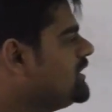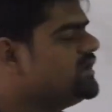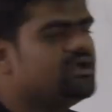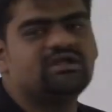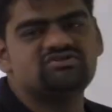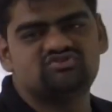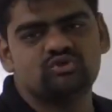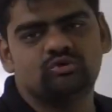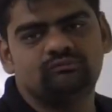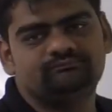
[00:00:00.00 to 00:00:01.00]
In a
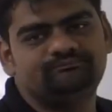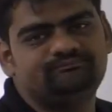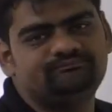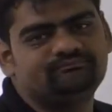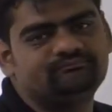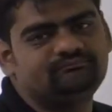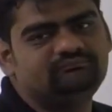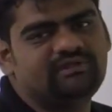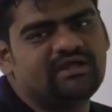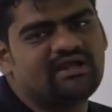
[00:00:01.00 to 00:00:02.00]
zoo,
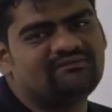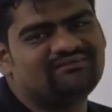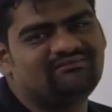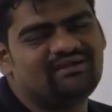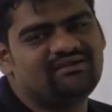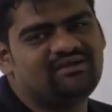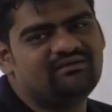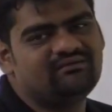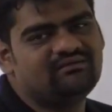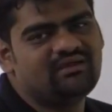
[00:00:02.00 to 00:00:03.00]
there are 700
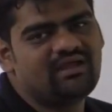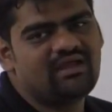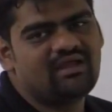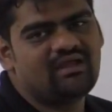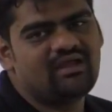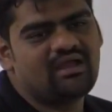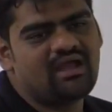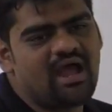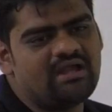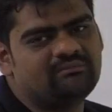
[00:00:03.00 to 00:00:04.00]

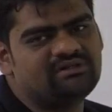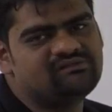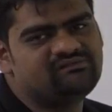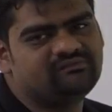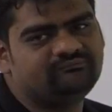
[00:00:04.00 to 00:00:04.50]
animals.